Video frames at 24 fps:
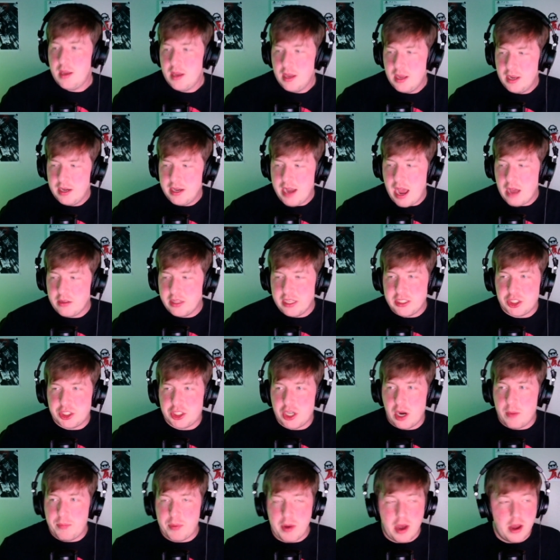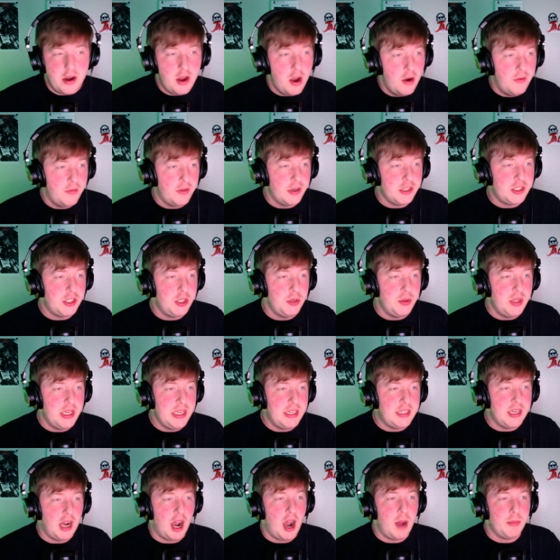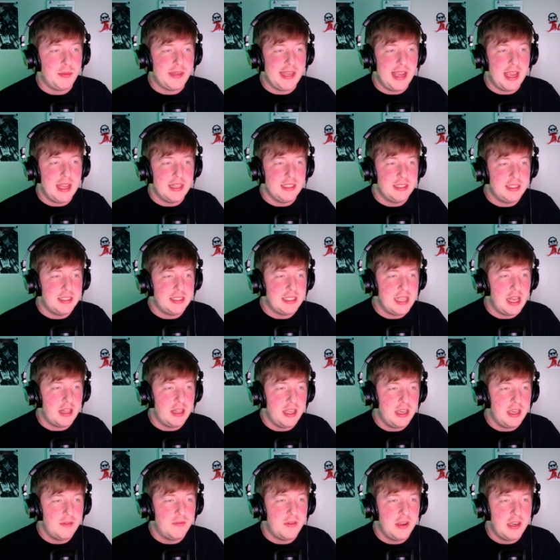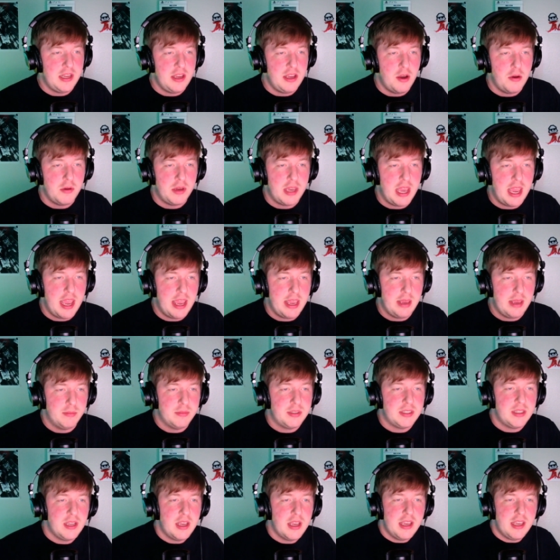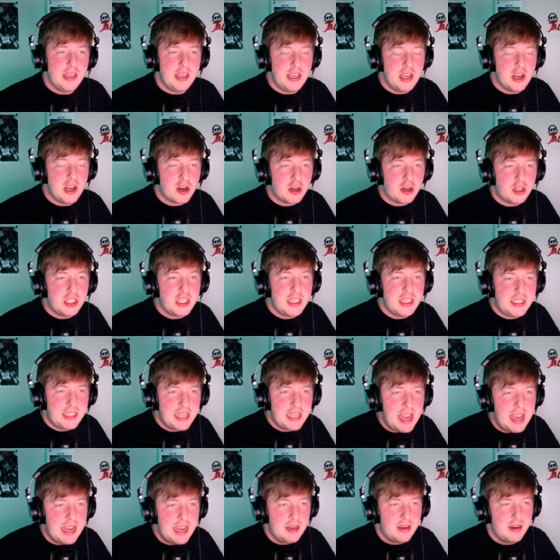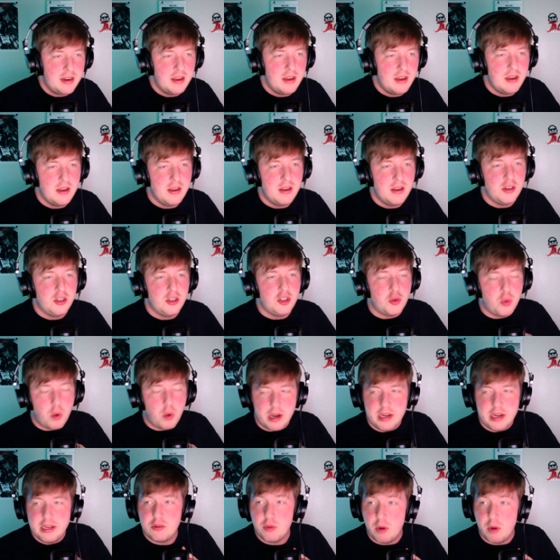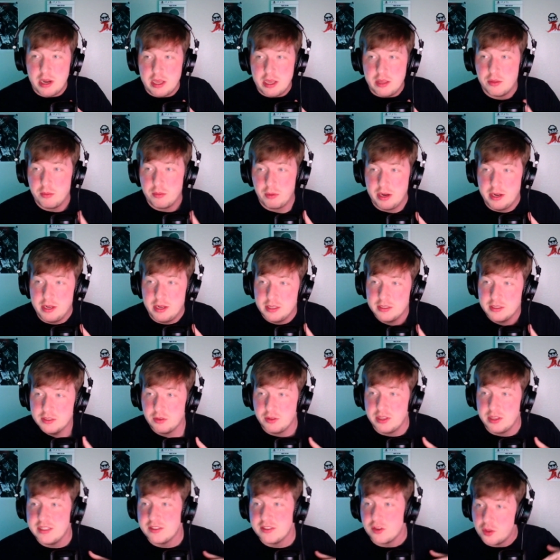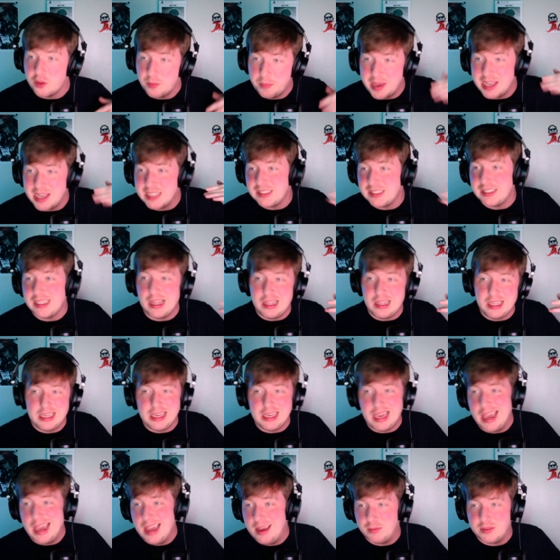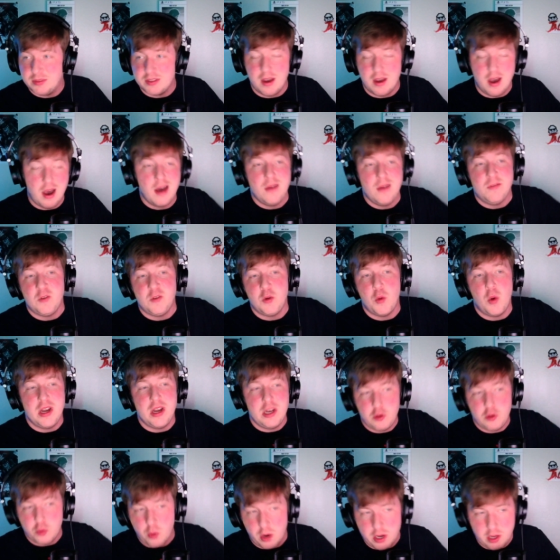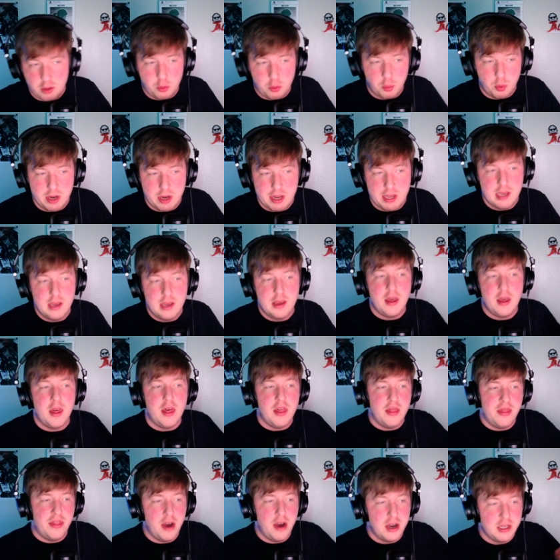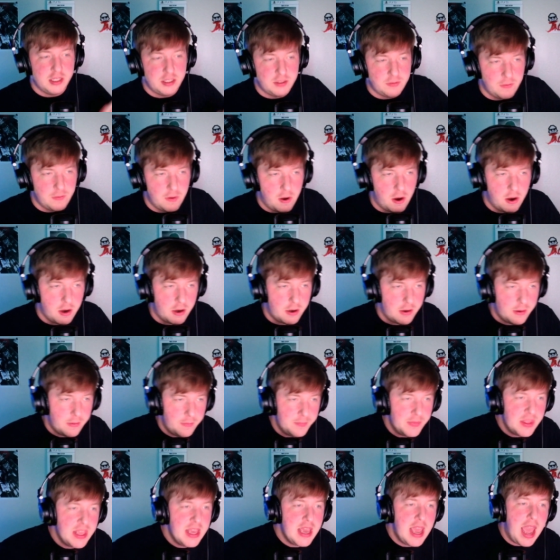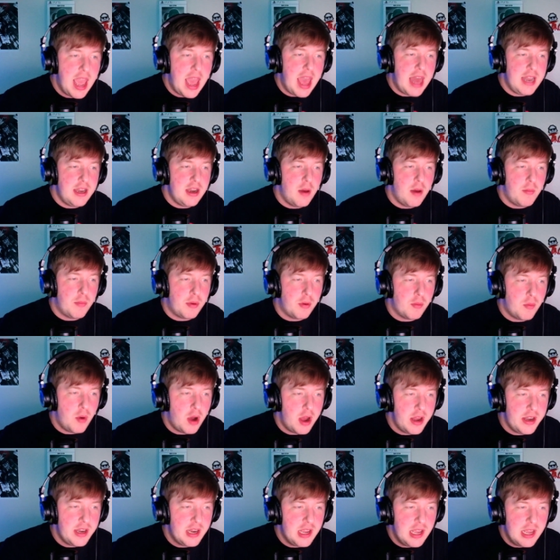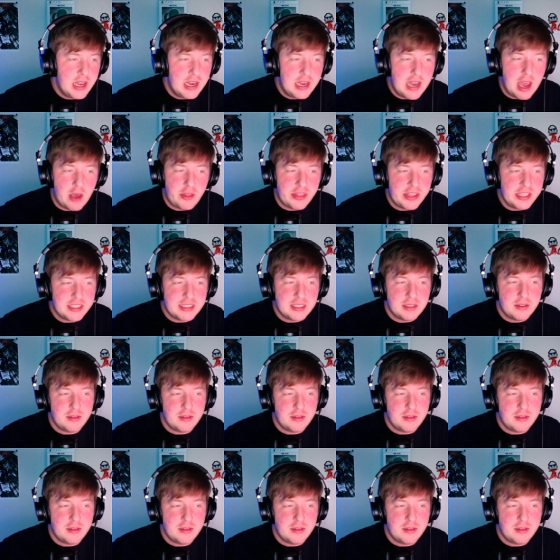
Now let's jump on over to the top 10 selling video games year to date 2023. So these are the best selling games of 2023 thus far. At number one, now this,